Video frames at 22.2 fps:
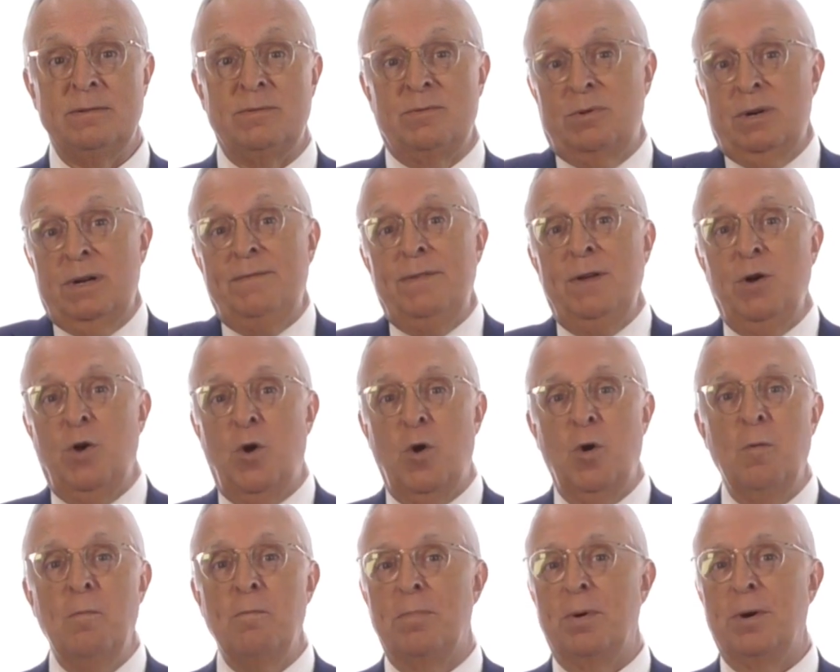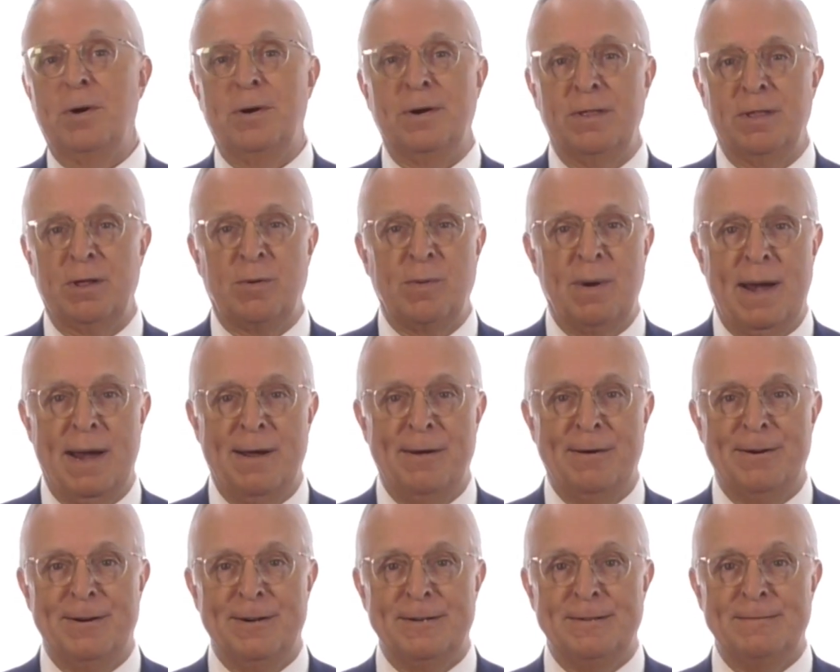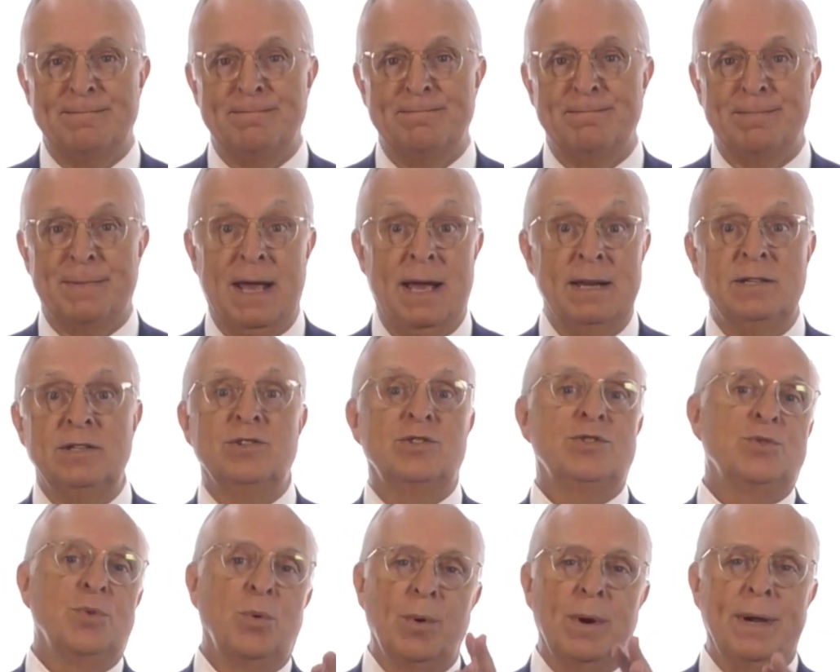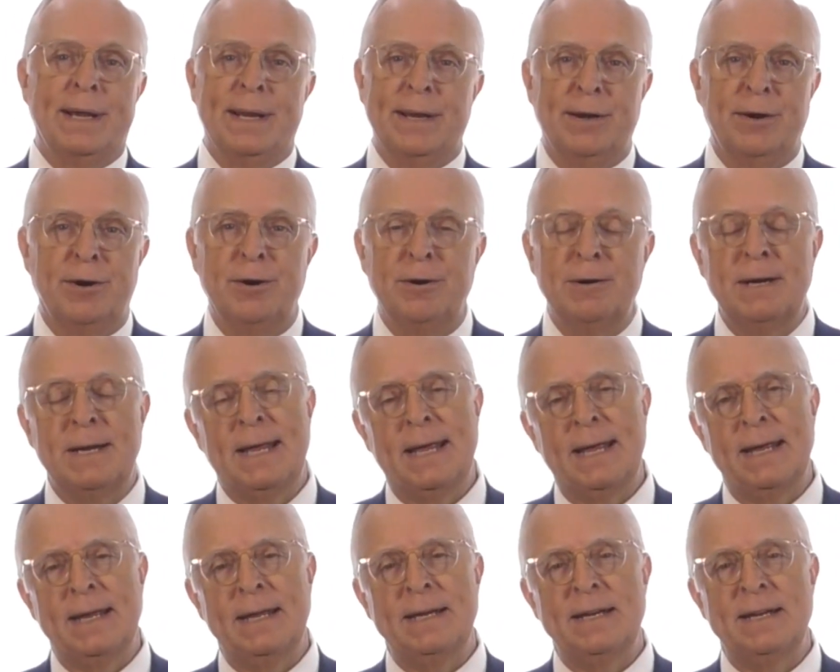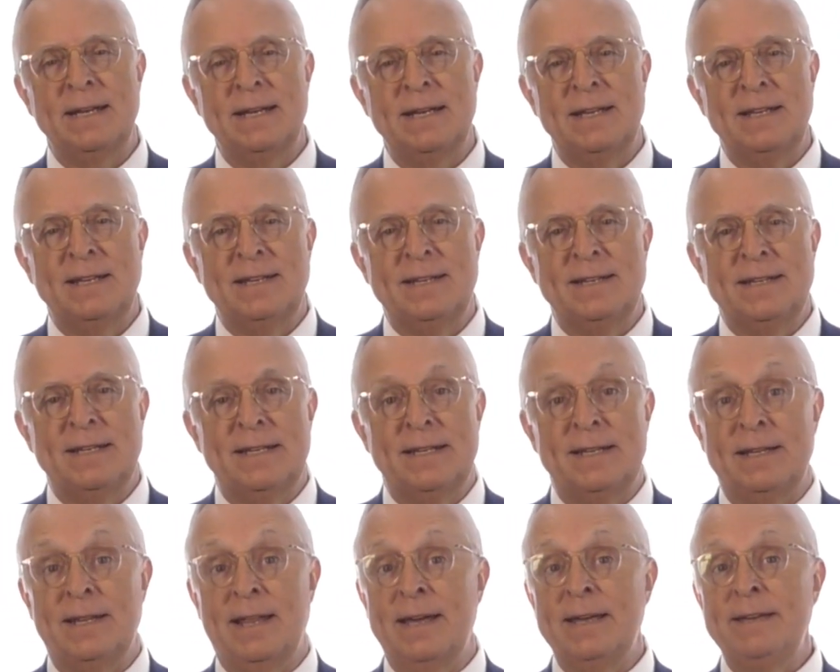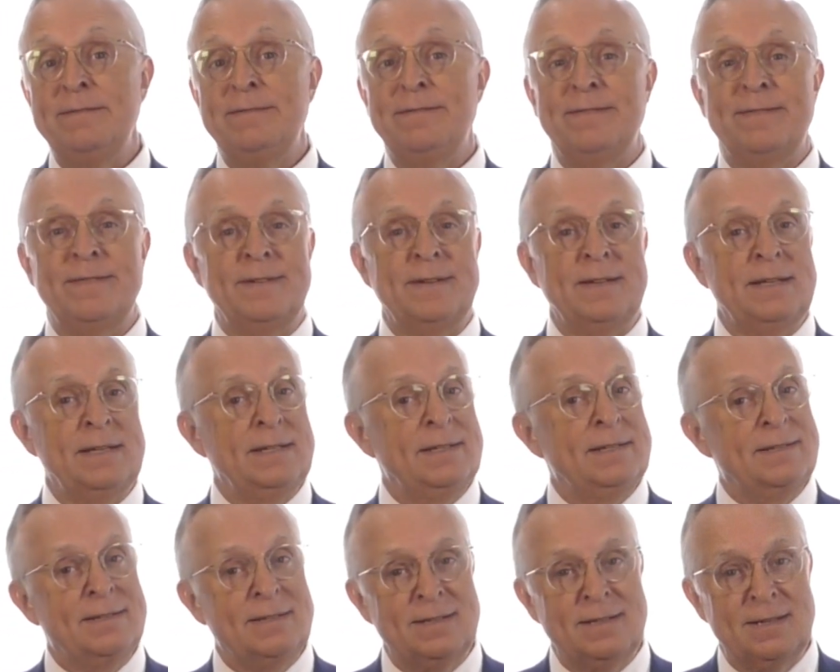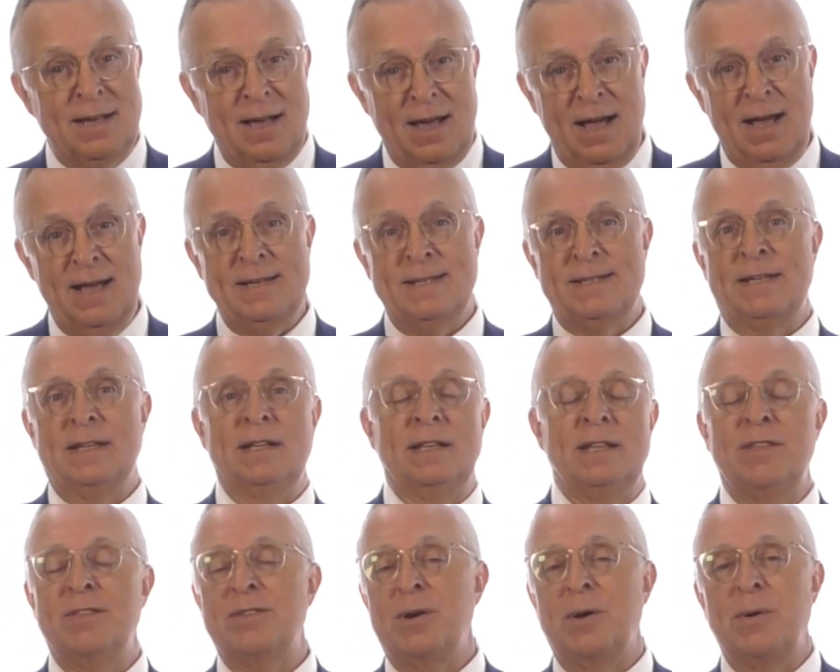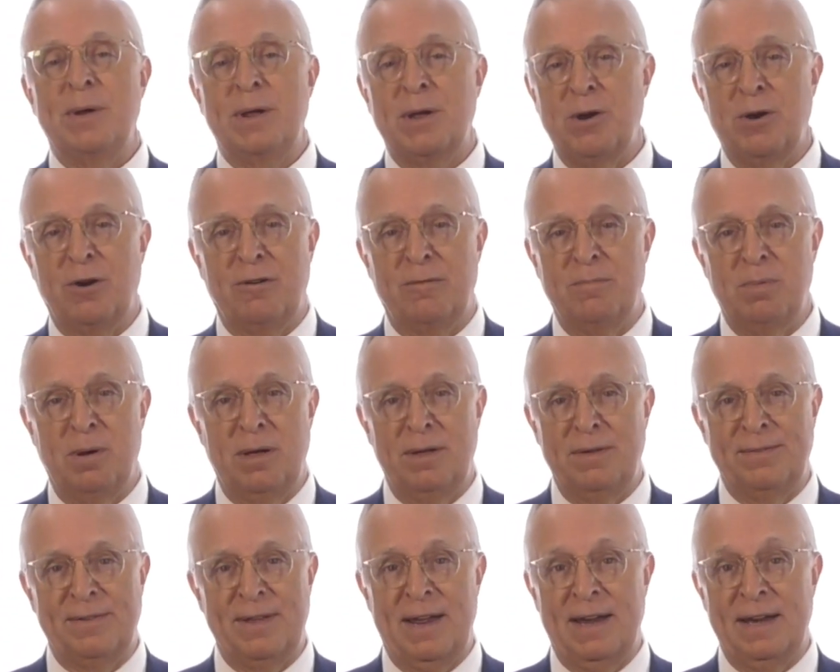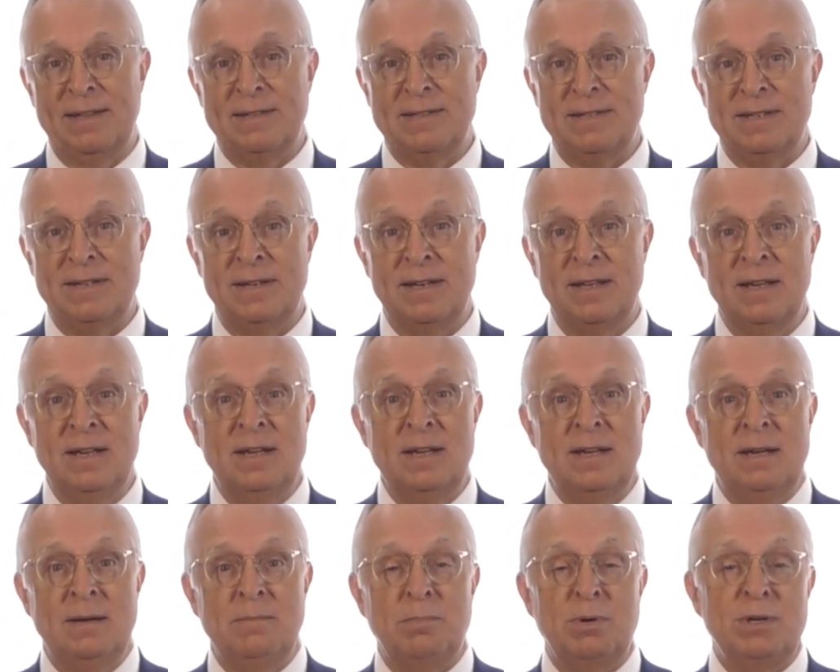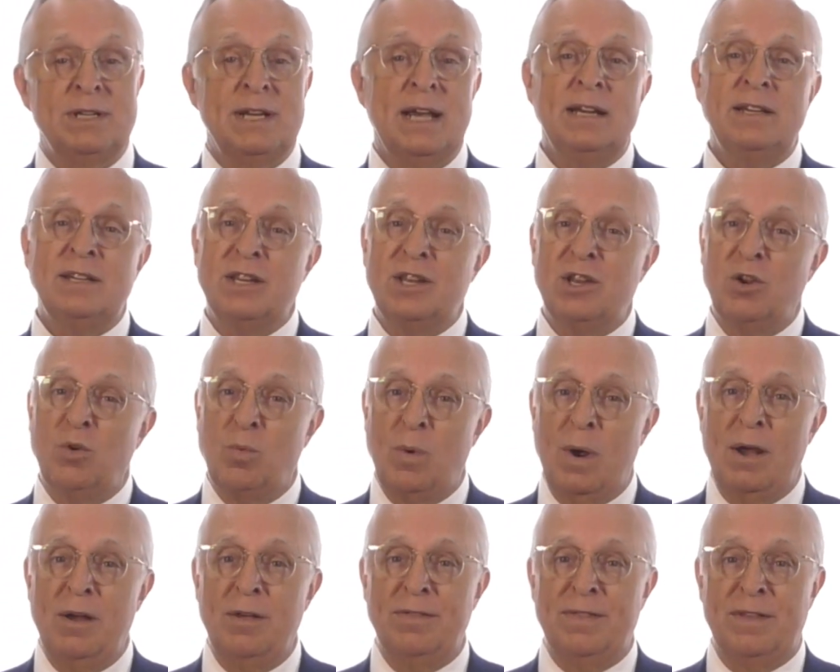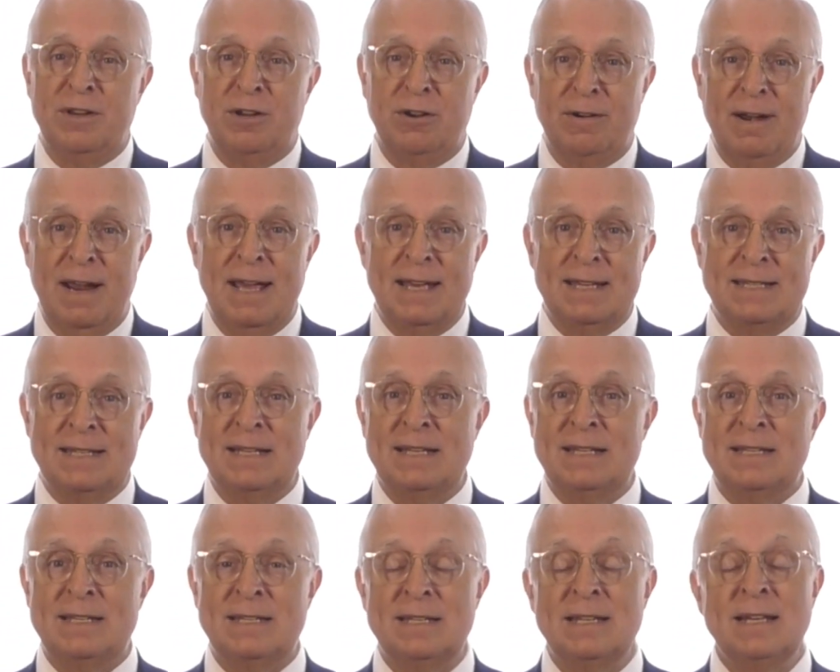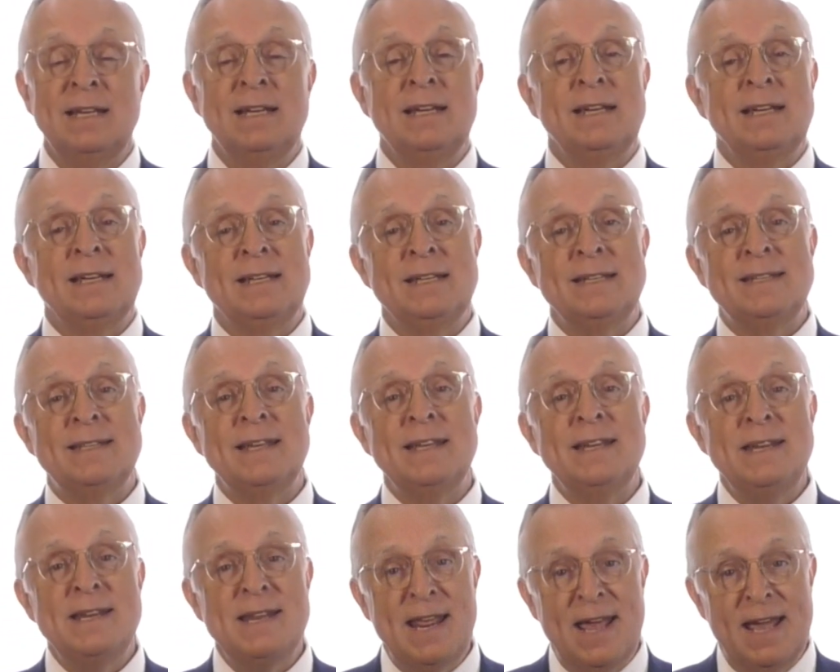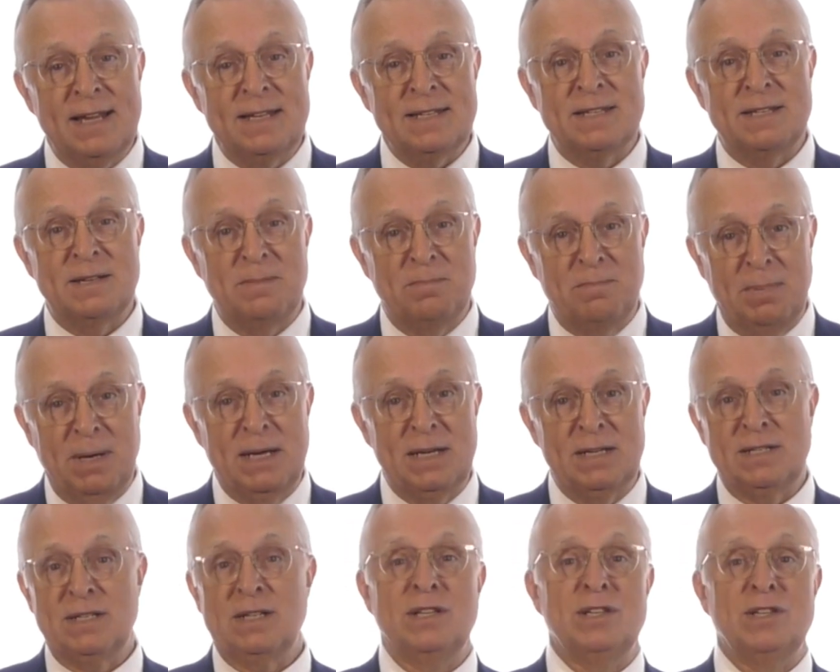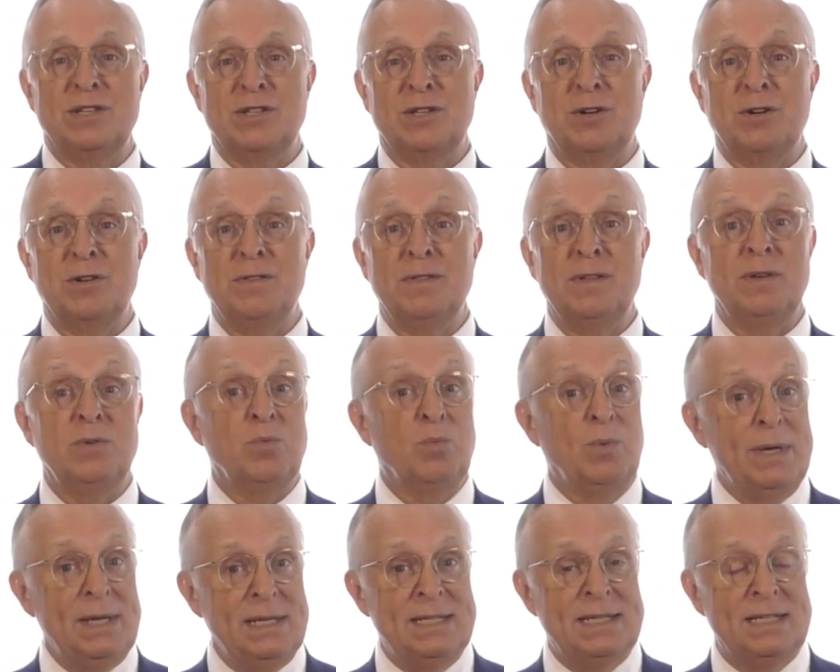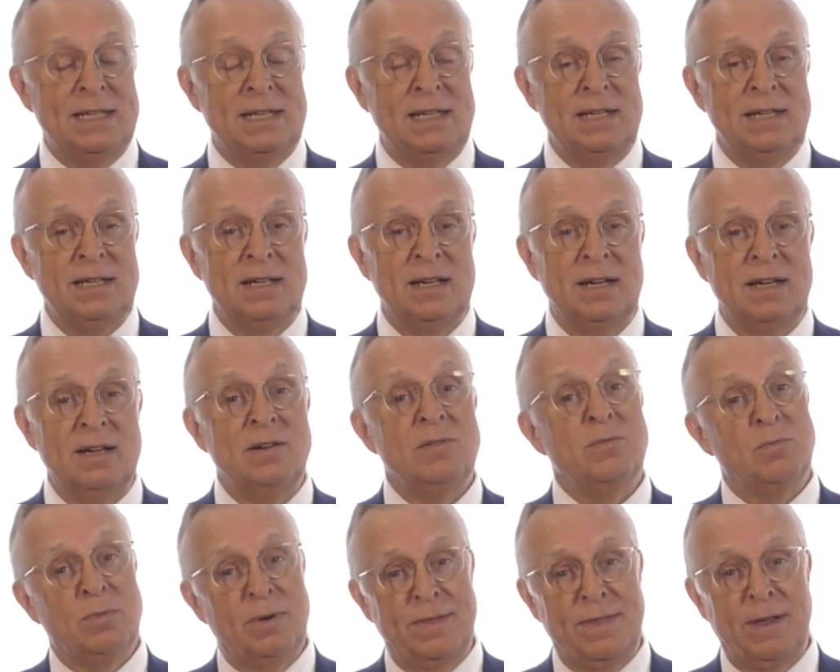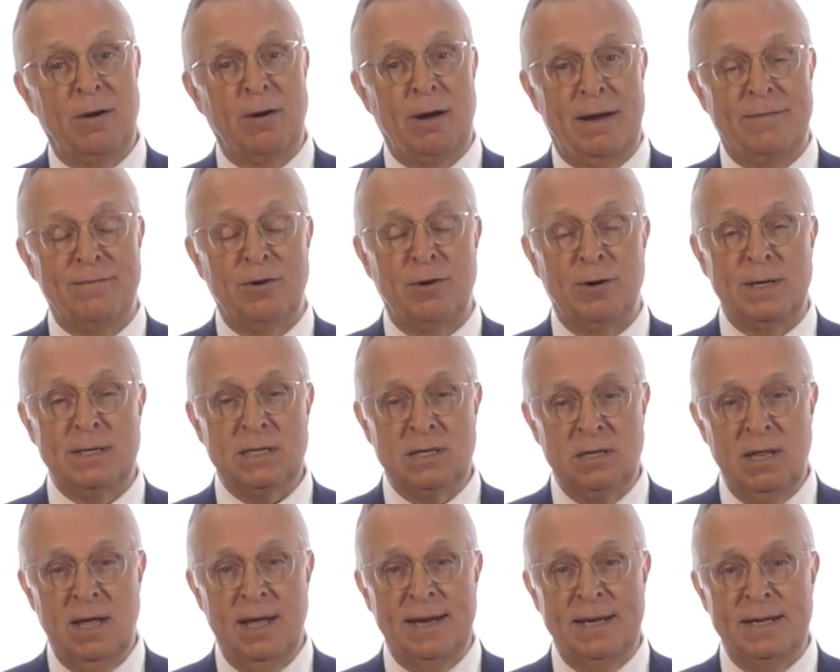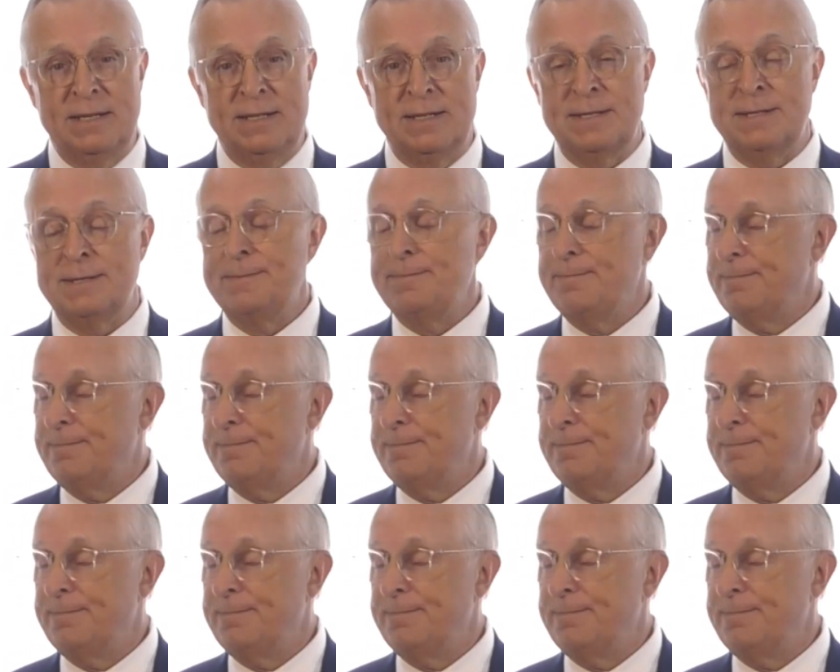What if your home burned to the ground or got destroyed in a hurricane? Life is constantly throwing curveballs at us, and protecting your wealth and your assets is the next biggest concern that we see with our FRS clients.